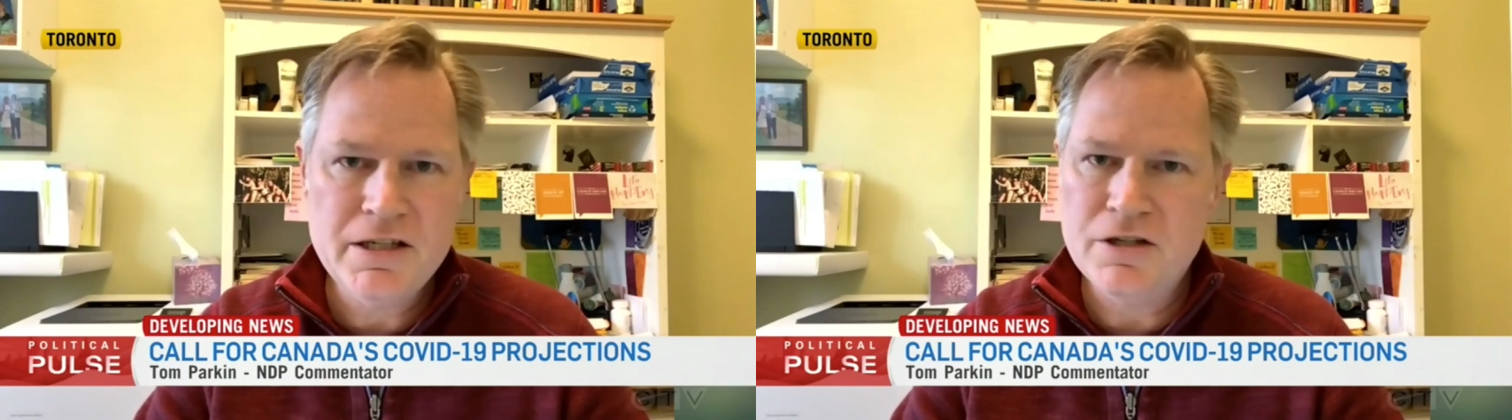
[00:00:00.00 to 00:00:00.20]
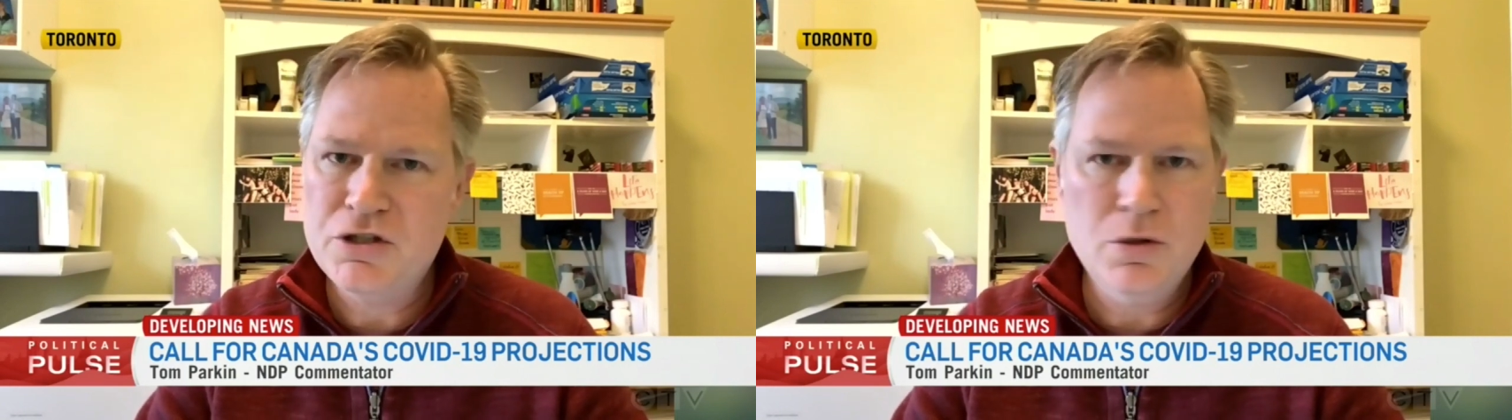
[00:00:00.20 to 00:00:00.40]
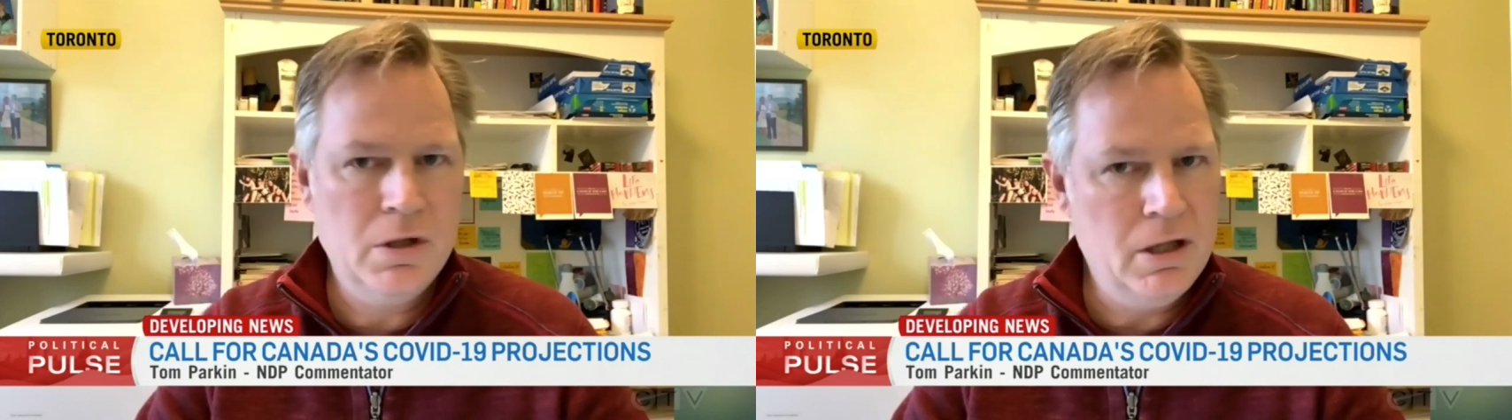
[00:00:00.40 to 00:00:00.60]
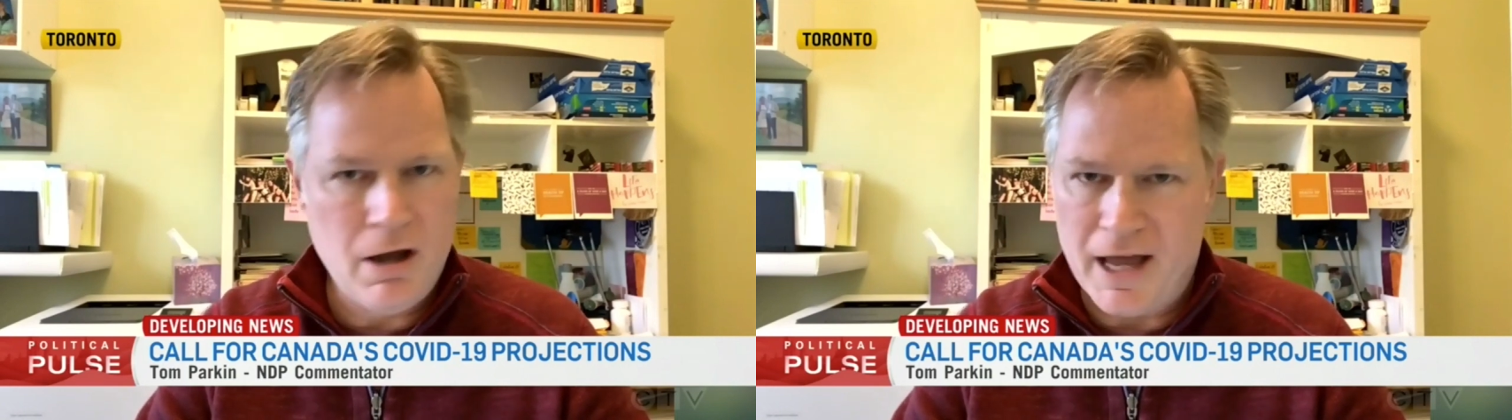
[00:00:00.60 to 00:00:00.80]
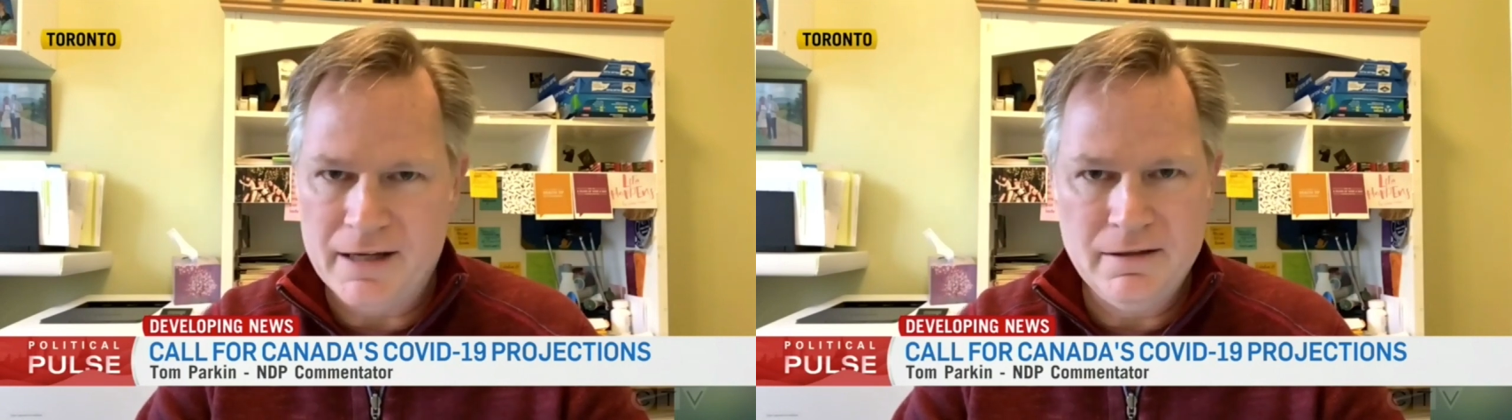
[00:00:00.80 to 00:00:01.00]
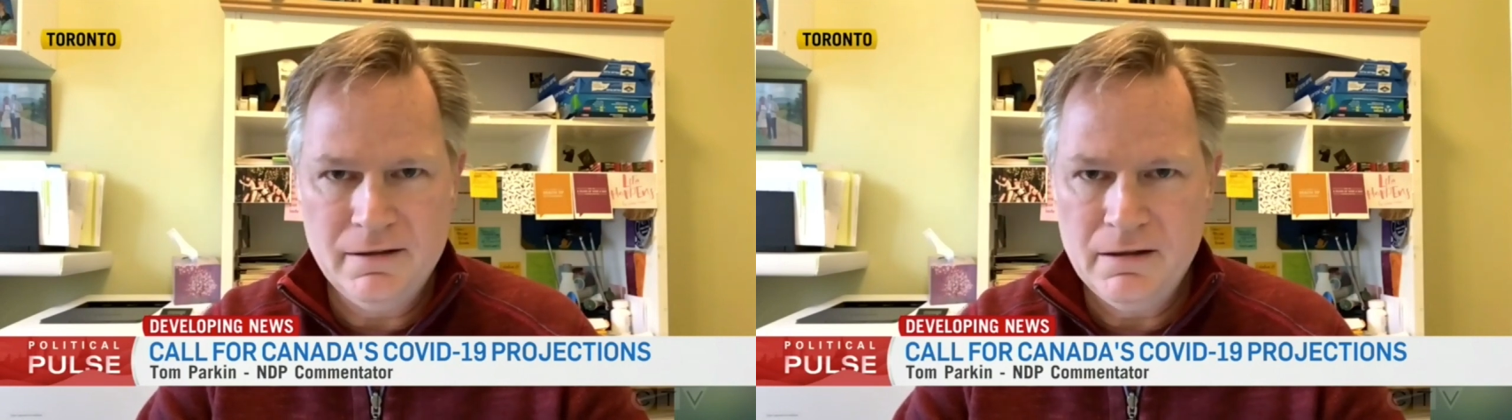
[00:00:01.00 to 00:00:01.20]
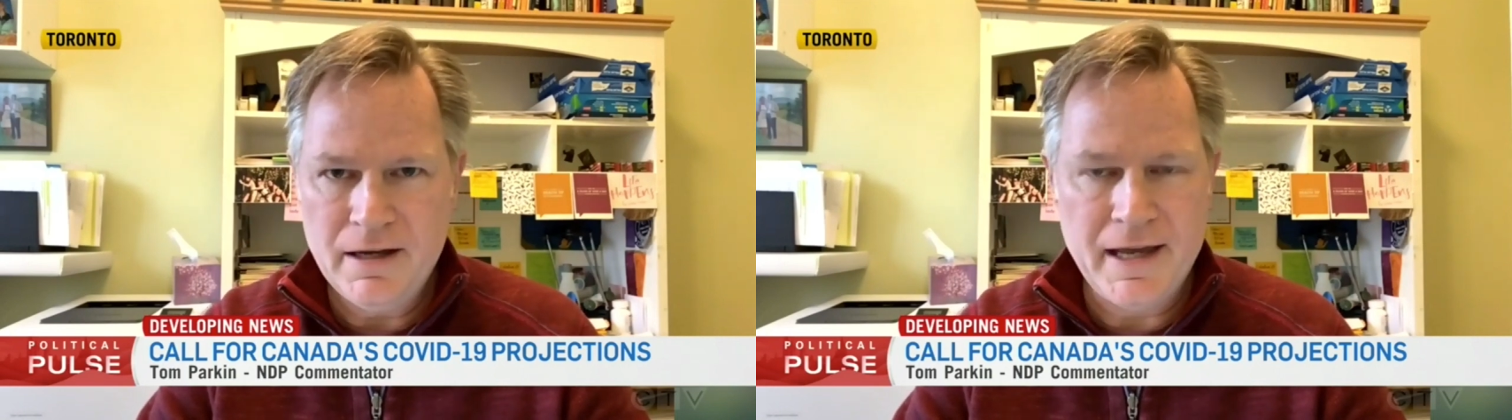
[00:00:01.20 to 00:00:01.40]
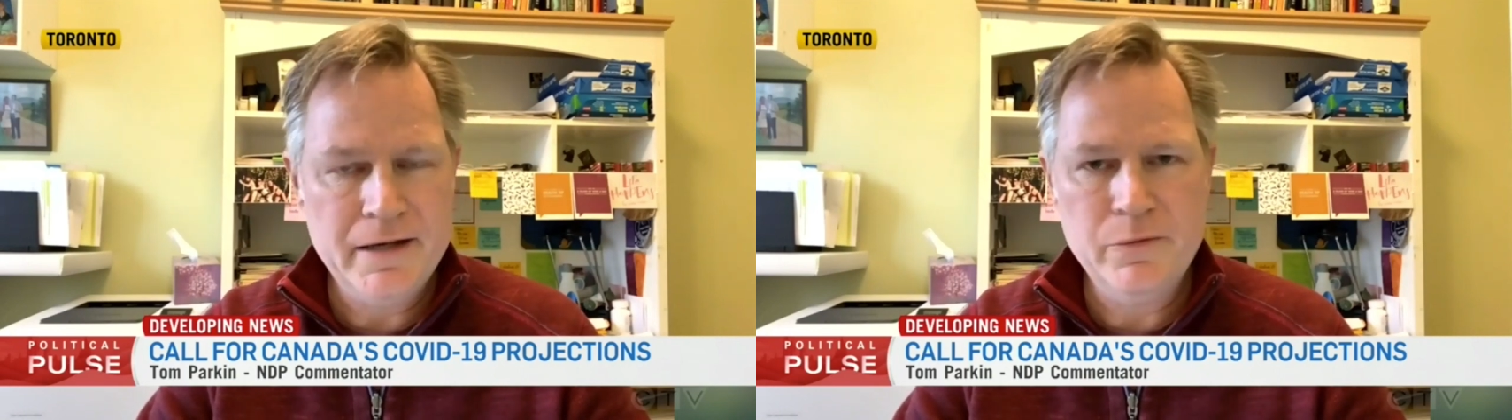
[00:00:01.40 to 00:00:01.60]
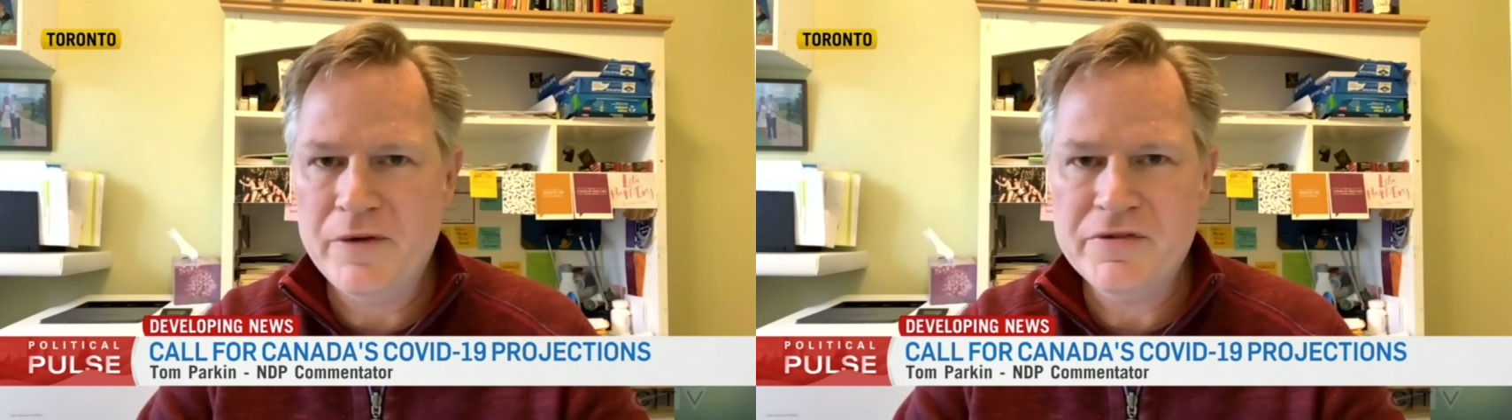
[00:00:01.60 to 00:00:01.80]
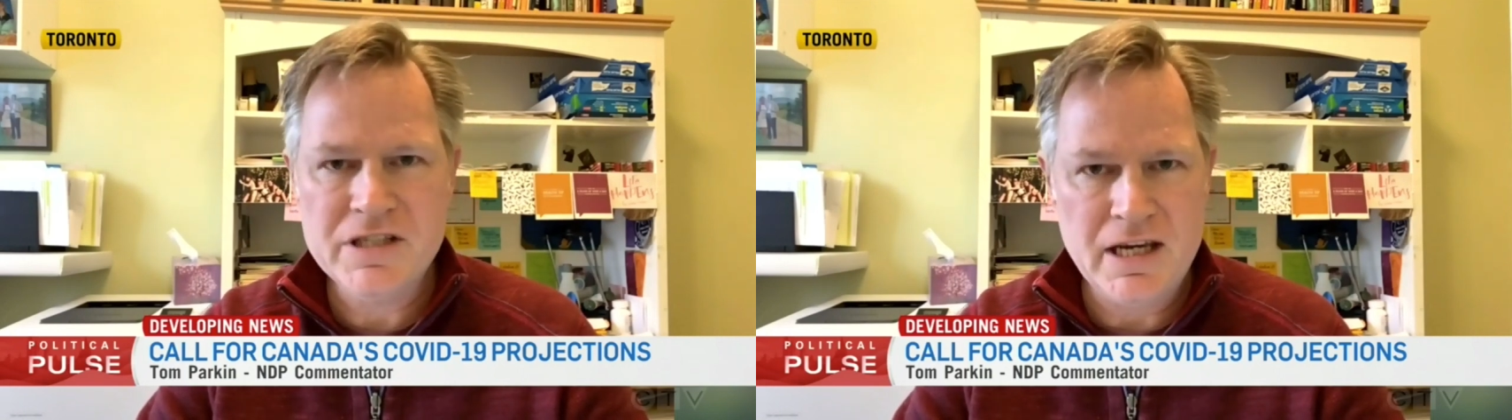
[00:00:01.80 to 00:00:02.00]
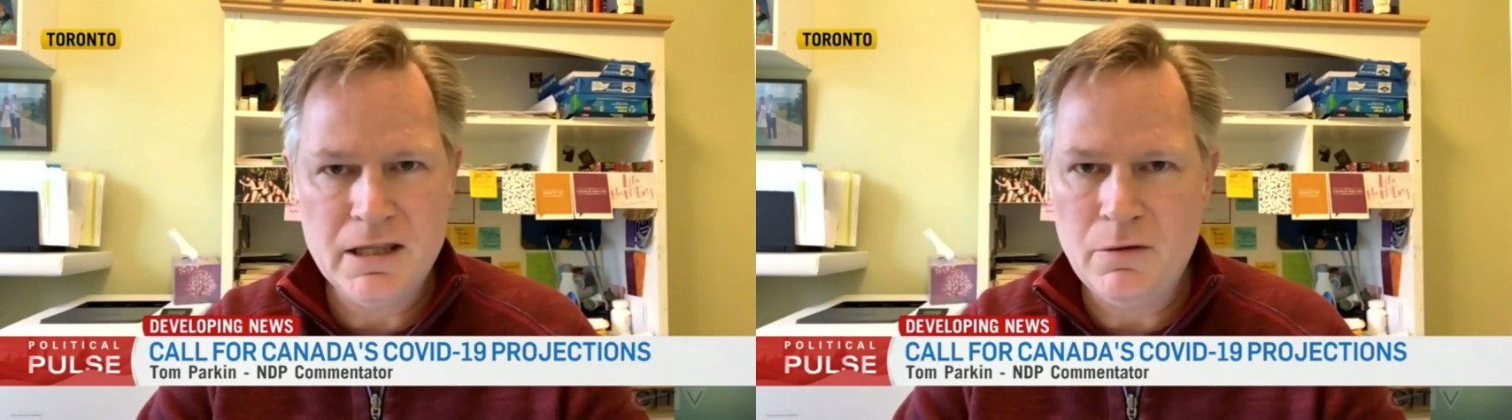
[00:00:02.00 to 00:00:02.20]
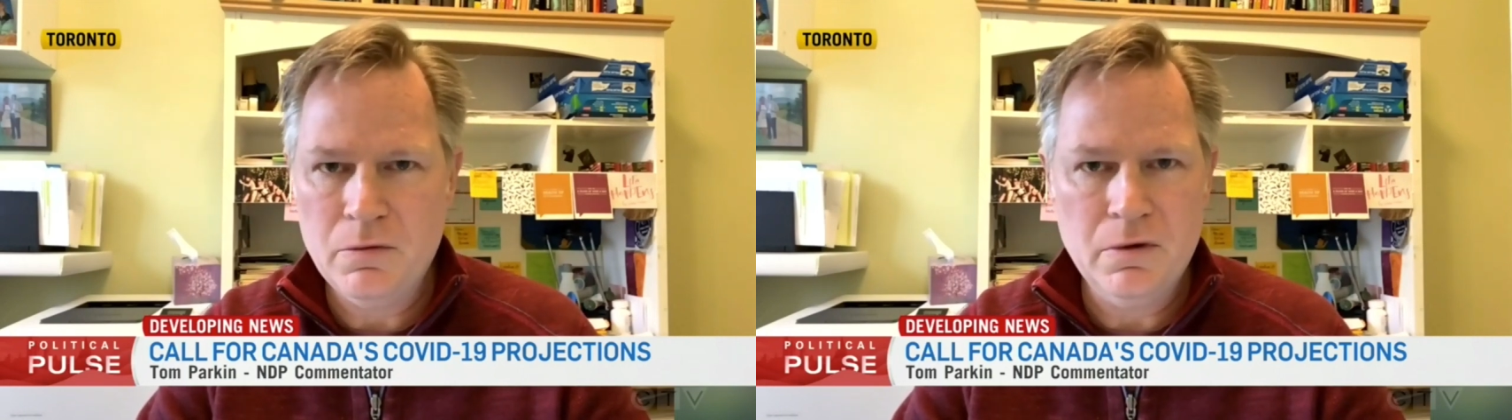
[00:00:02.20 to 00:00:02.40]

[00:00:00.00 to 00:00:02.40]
can do a lot, and we've seen